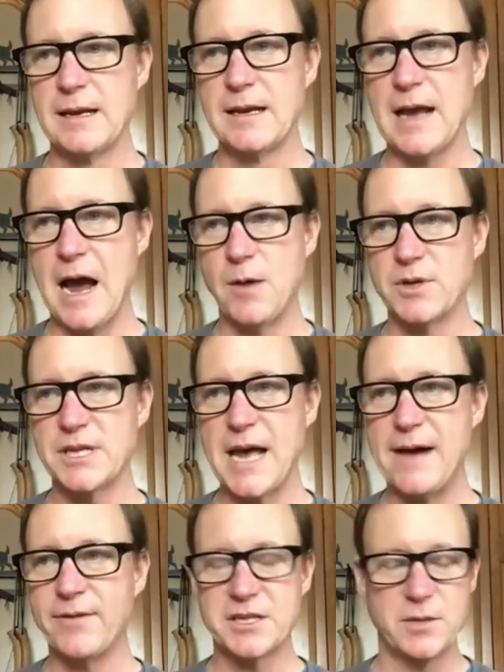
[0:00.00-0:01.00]
I was
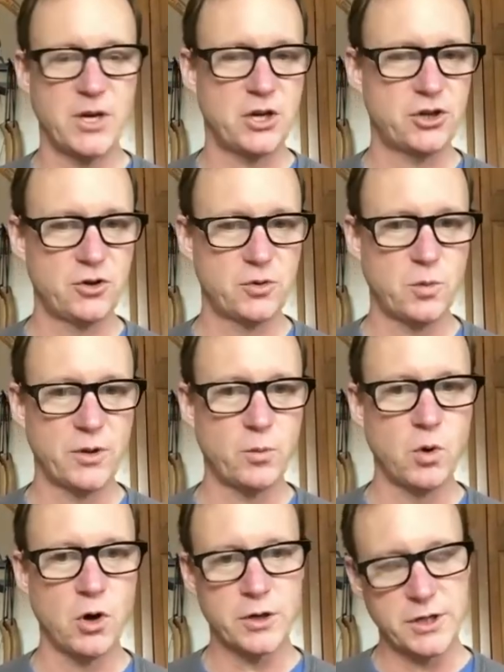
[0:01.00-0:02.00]
having some issues with
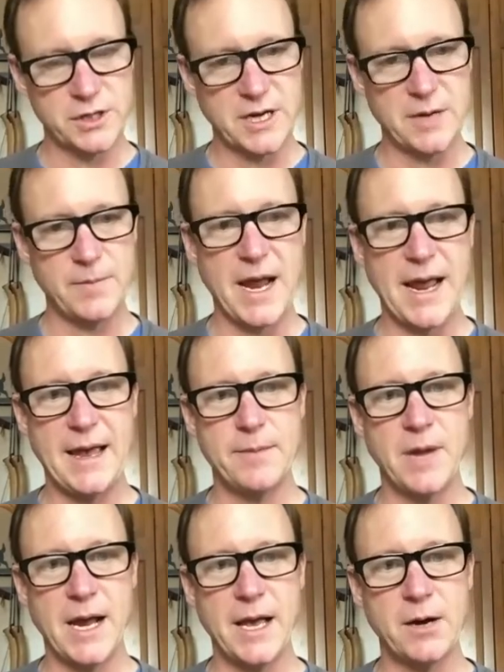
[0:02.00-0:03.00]
work, just getting my head
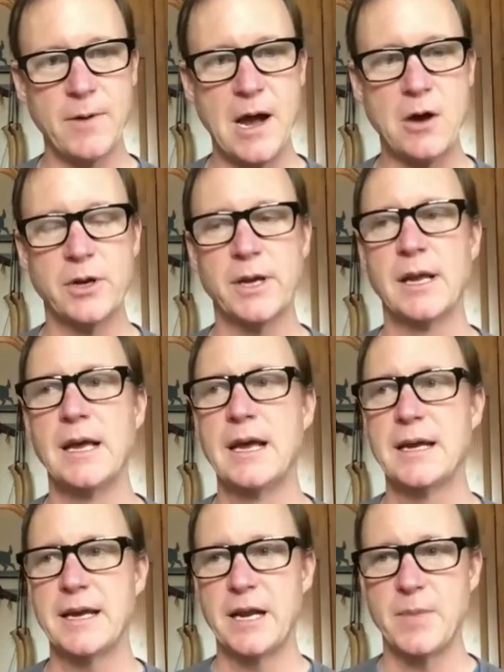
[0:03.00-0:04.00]
around it,
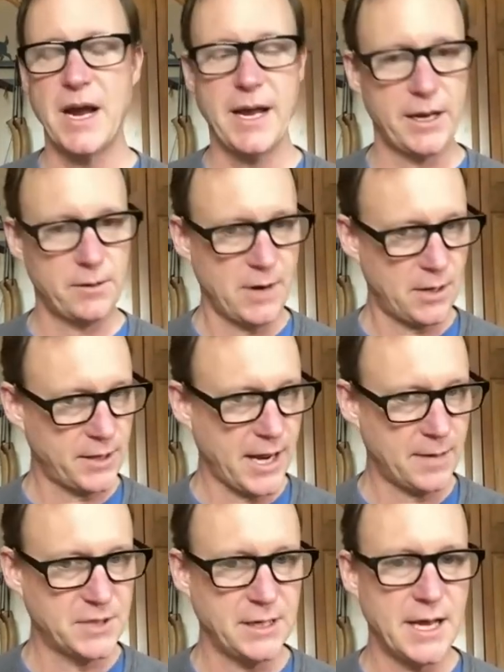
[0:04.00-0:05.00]
getting my head around the
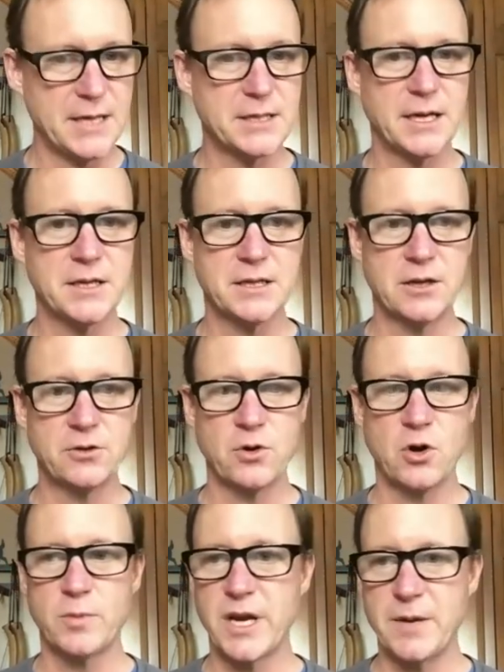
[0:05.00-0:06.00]
empty nesting
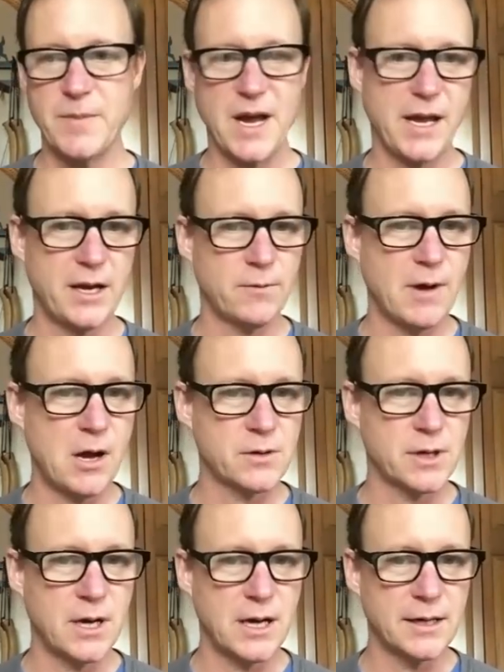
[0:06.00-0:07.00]
syndrome, getting my head around
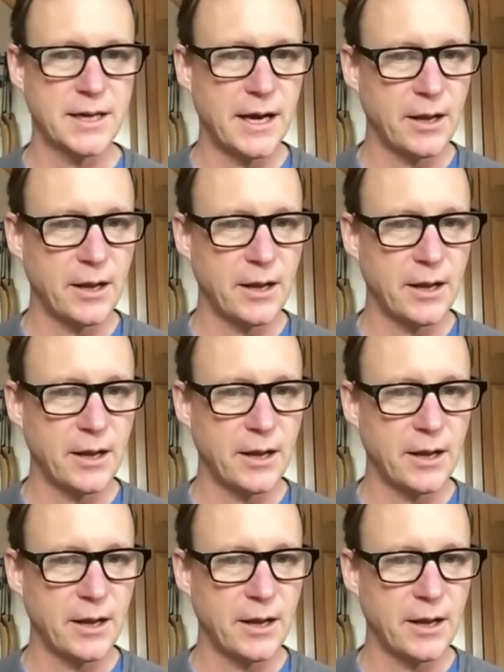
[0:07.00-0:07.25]
getting